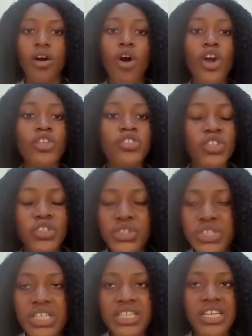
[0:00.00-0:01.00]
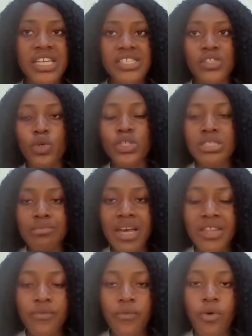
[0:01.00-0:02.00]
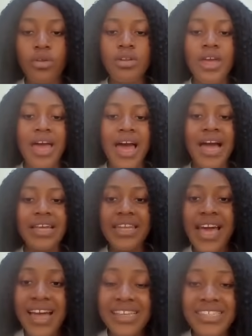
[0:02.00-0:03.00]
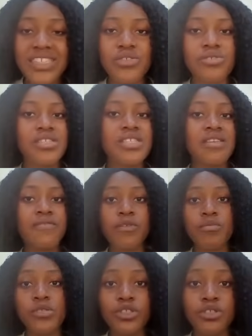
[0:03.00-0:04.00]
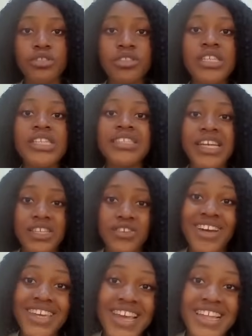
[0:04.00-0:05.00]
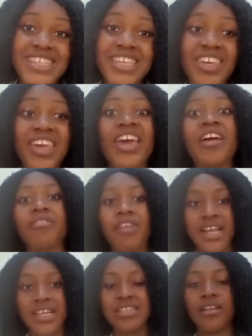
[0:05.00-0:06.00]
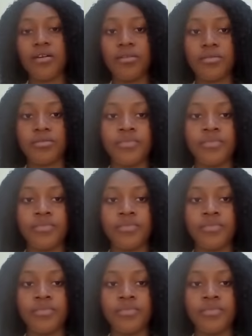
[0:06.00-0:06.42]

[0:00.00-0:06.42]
All you just need is your smartphone and access to this information that you are getting here right now.